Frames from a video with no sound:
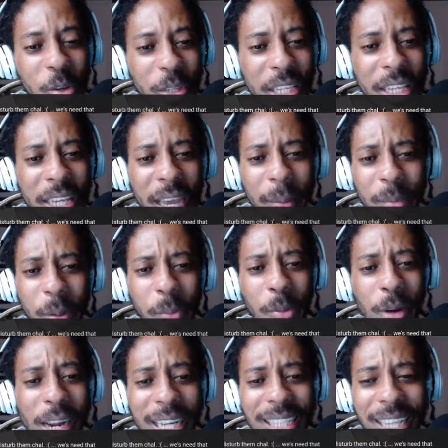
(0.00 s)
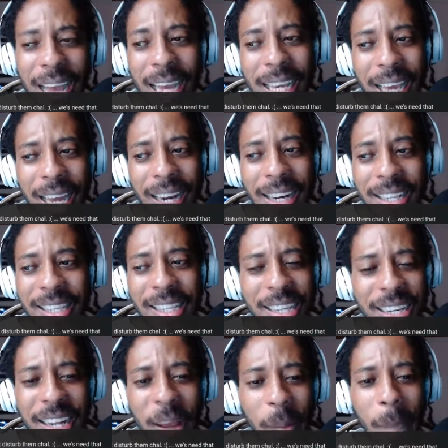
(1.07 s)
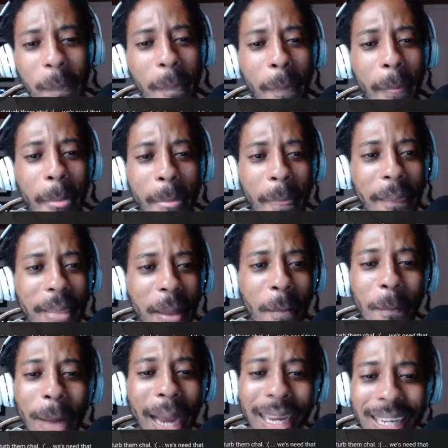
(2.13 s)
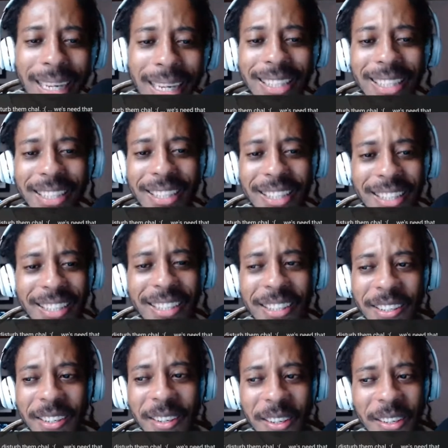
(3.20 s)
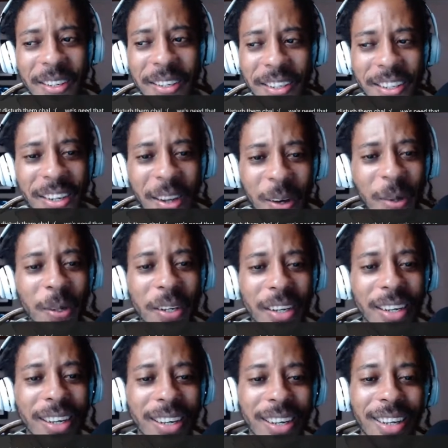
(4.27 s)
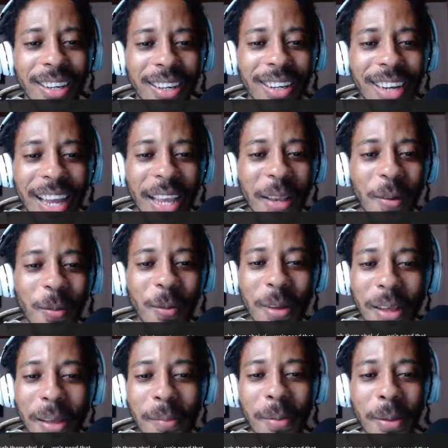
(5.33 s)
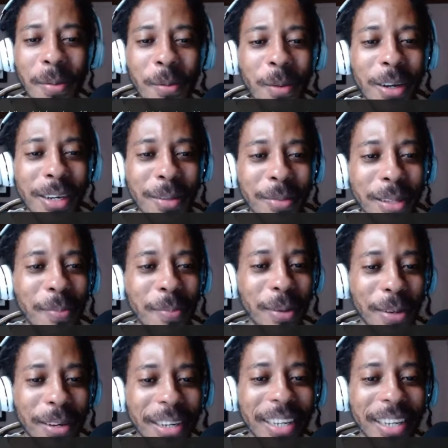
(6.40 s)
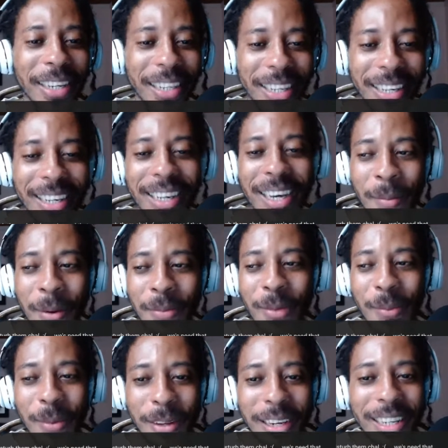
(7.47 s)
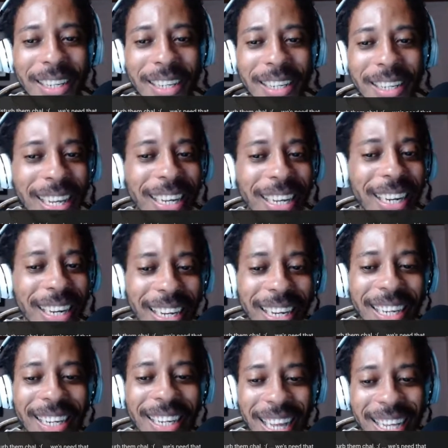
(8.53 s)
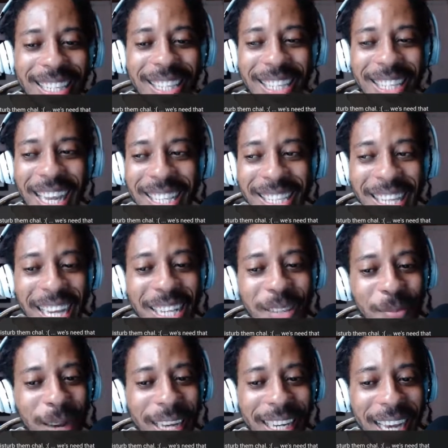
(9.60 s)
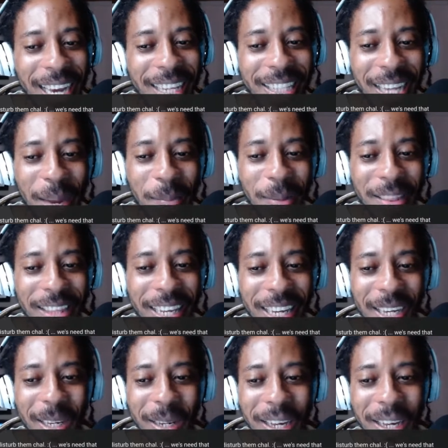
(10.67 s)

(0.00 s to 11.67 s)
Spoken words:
see I'm depressed, I gotta listen to them bangers. You know, like baby, welcome to the party. I'm off the molly this aniline. That's my guy type of thing.